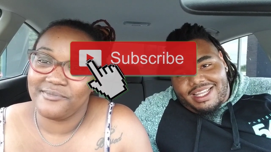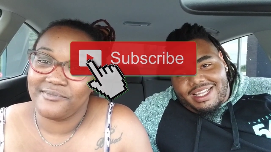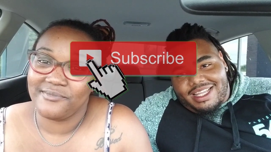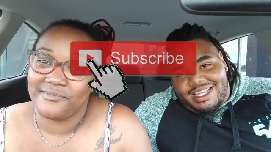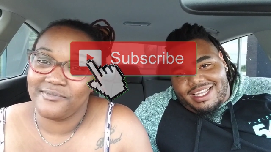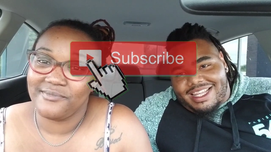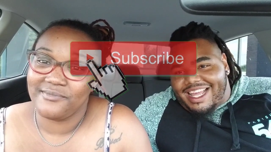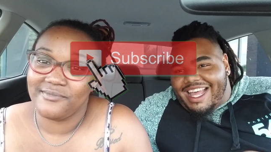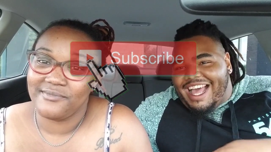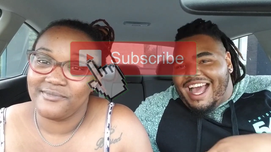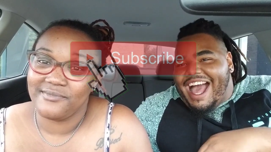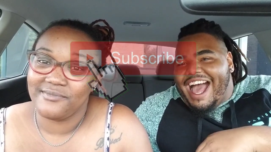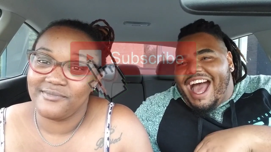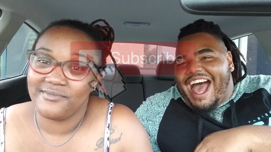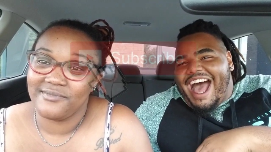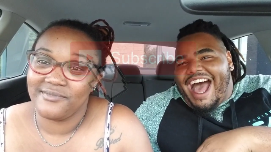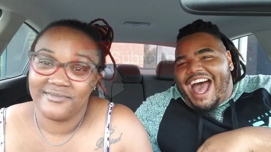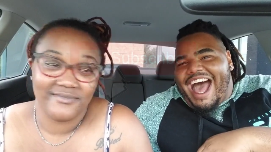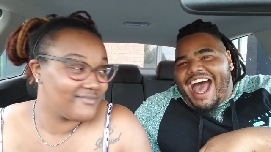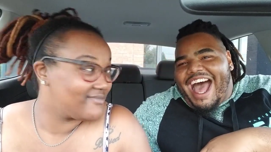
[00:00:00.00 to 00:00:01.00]

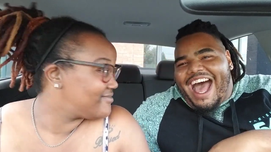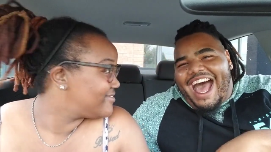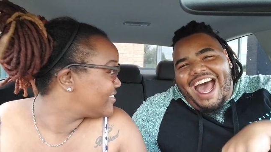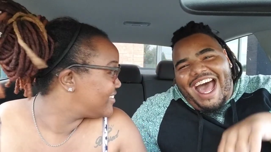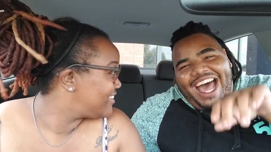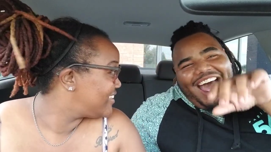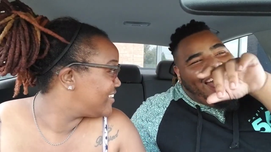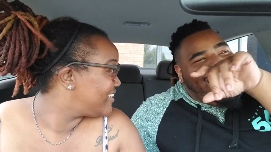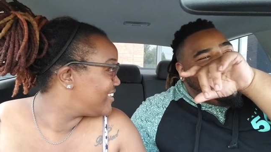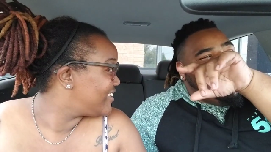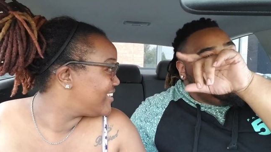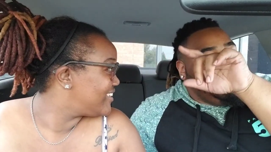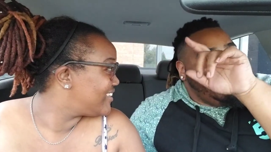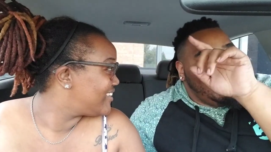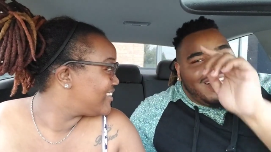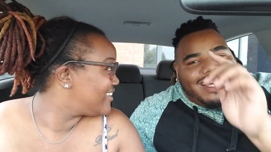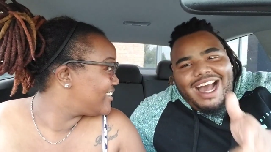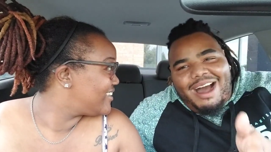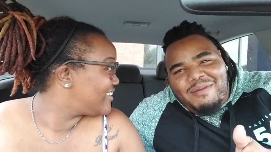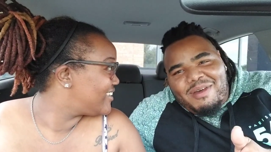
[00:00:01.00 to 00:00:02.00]

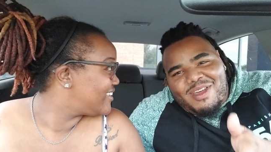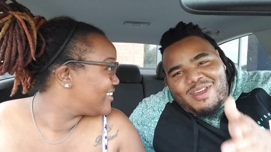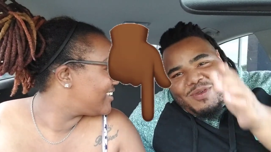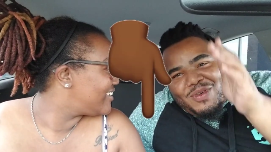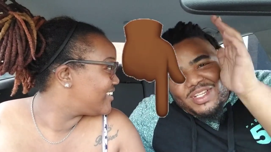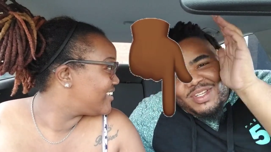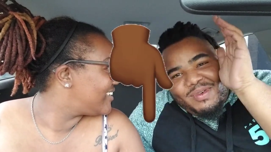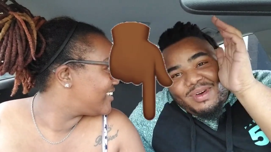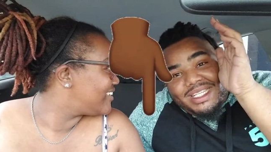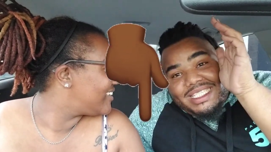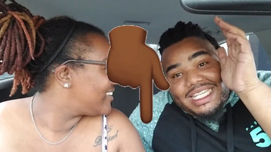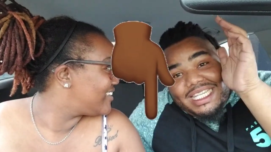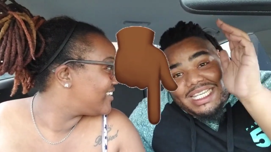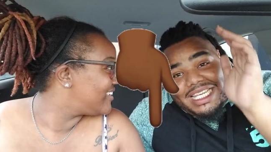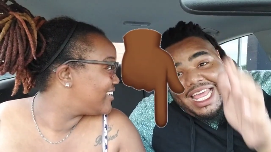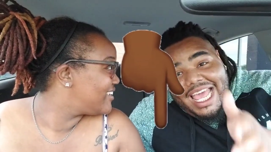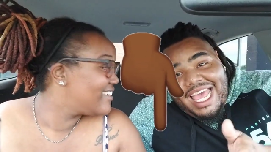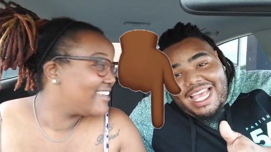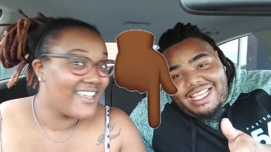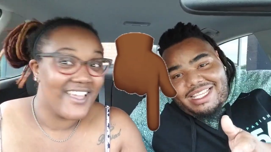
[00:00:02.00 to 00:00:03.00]
Speaker 1: Comment what you want to see
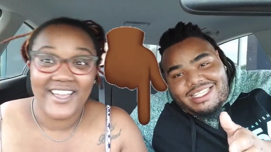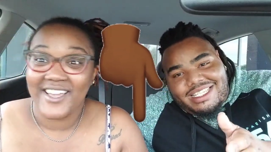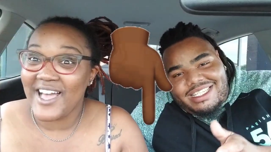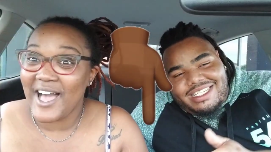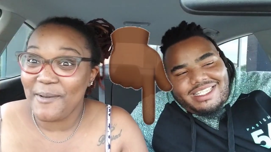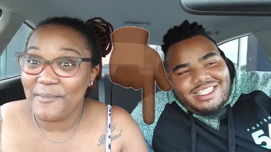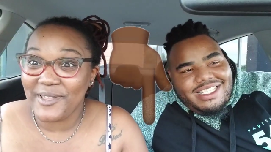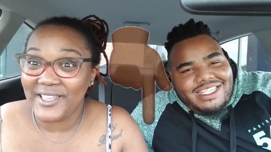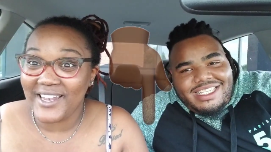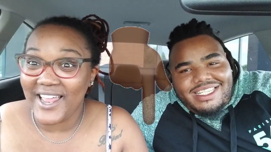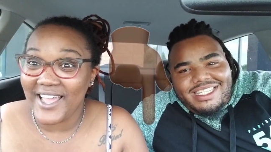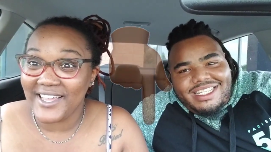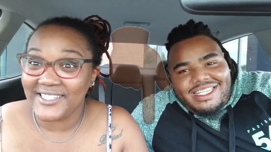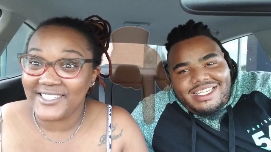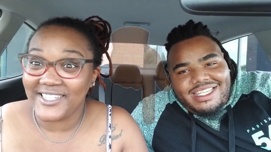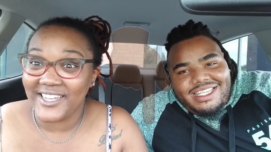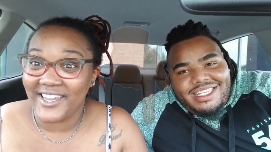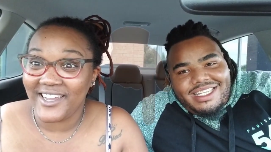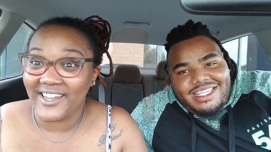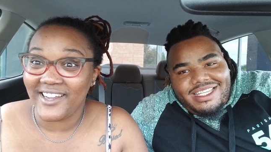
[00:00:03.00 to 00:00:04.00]
next. Comment, like,
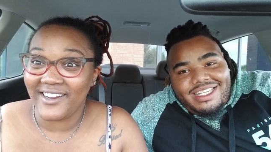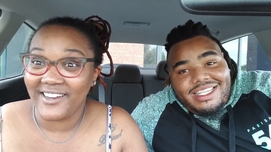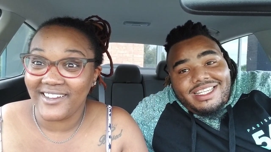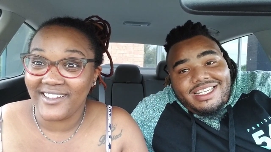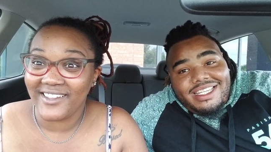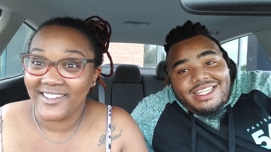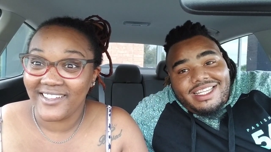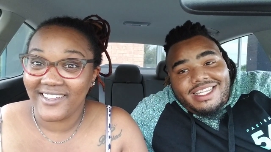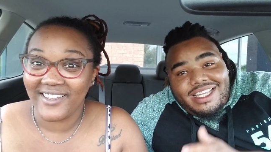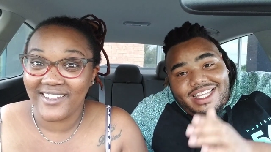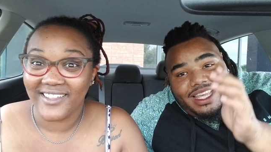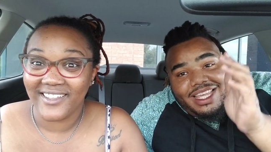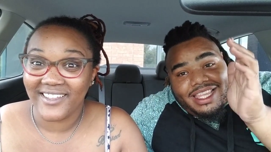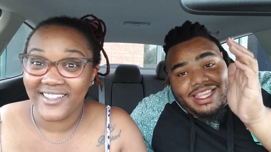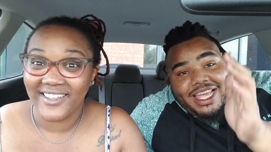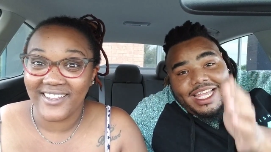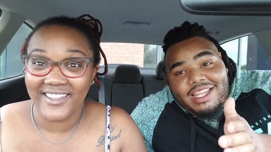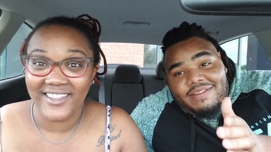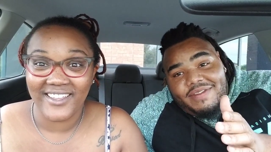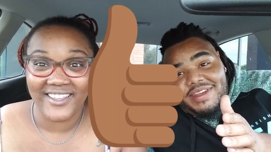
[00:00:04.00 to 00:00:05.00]
share. And like
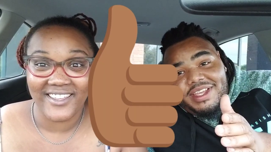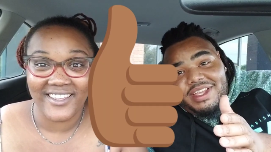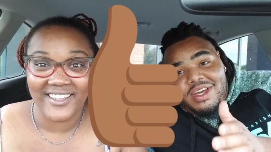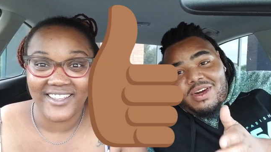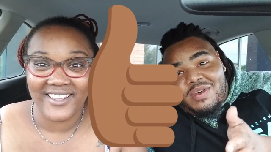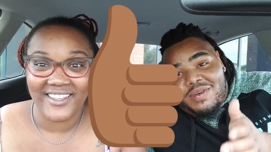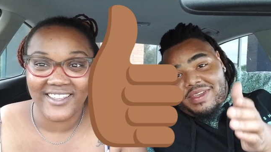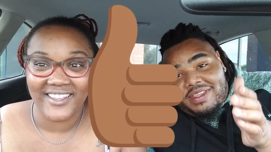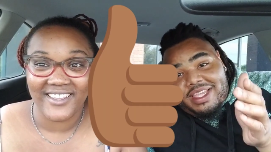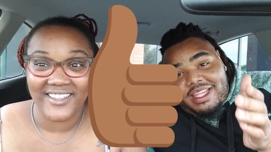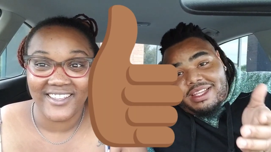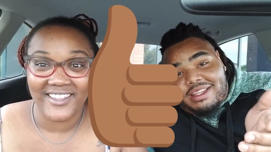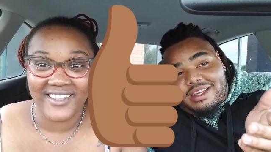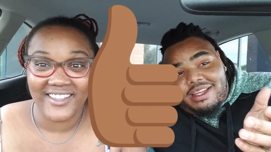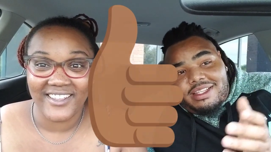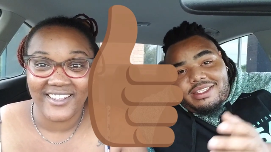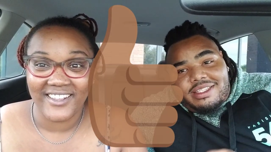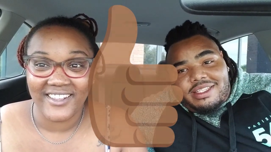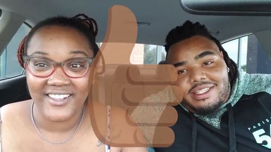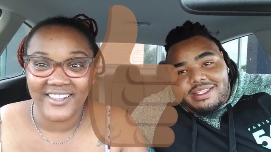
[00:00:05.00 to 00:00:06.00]
the video, you like the
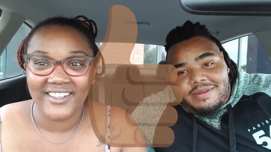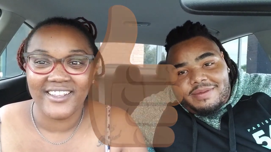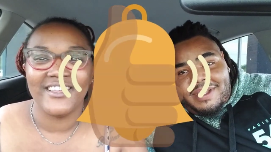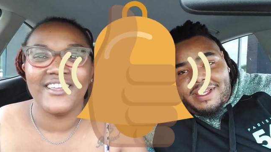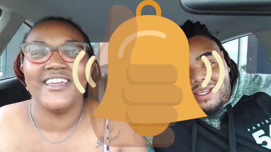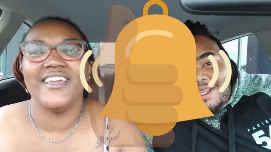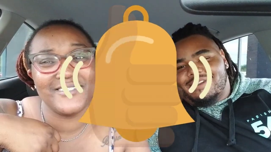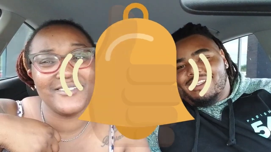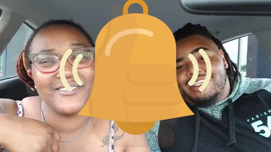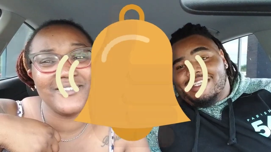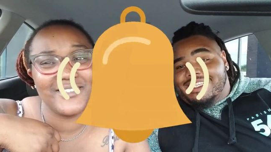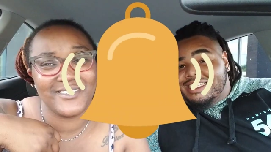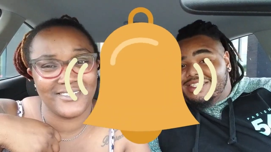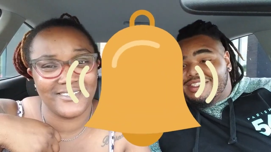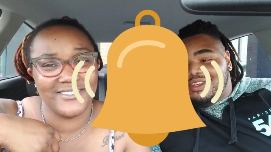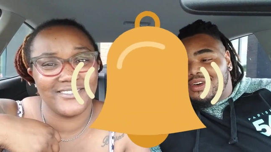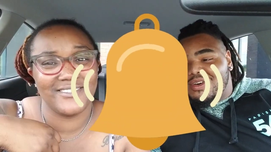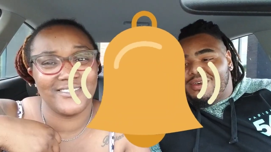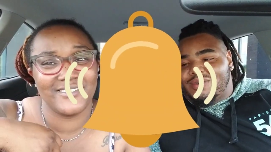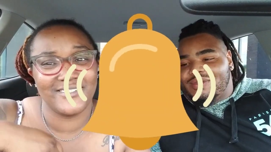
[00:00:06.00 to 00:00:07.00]
content, man.
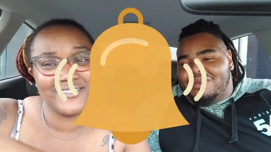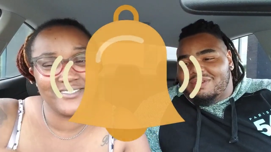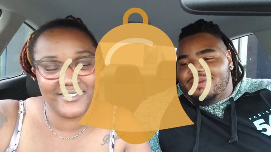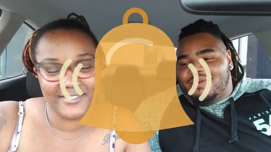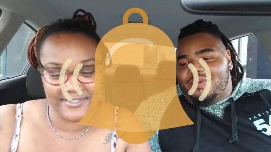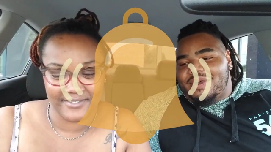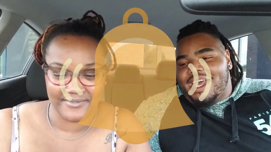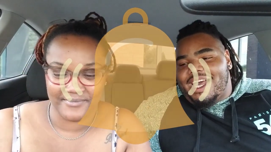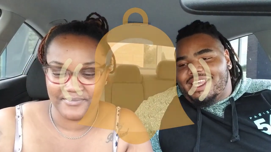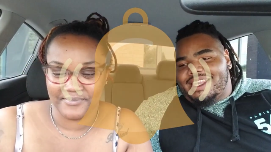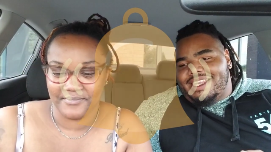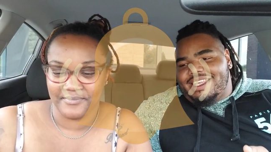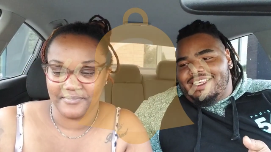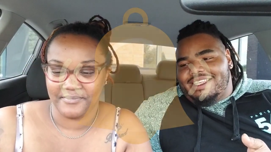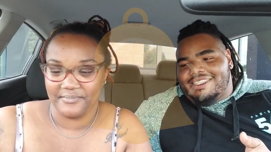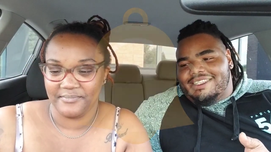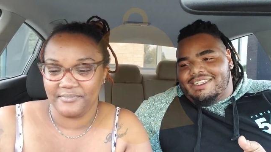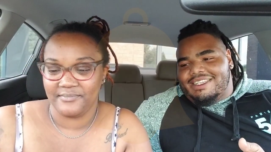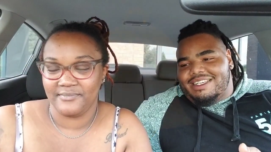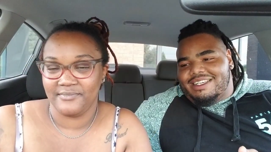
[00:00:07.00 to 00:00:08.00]
So we got these,
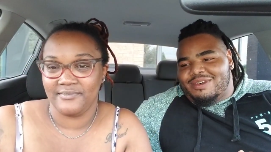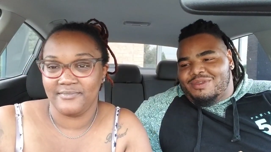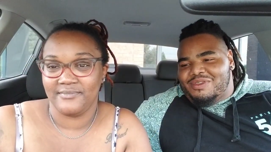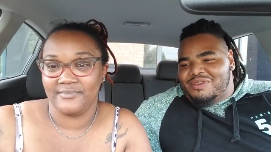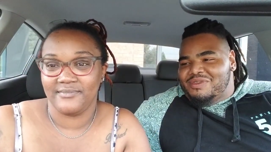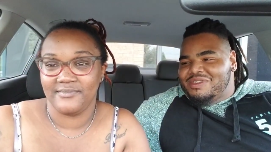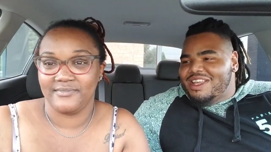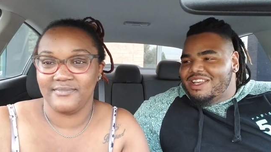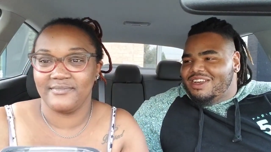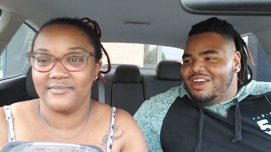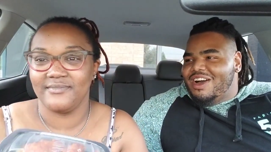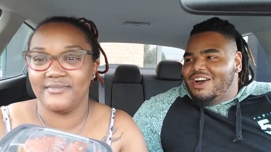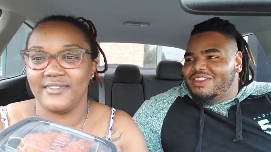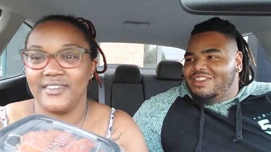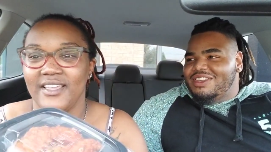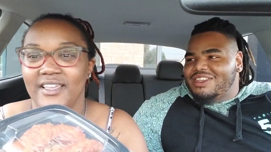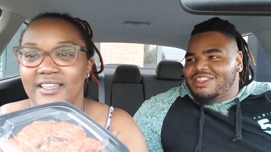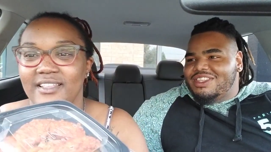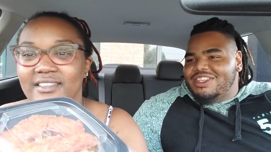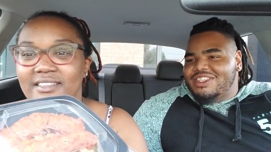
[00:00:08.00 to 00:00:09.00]
uh, what they call the
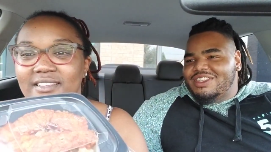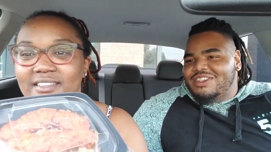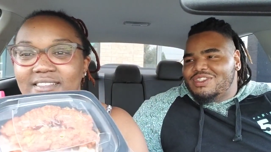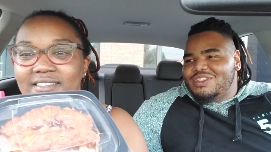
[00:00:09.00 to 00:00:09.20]
the, the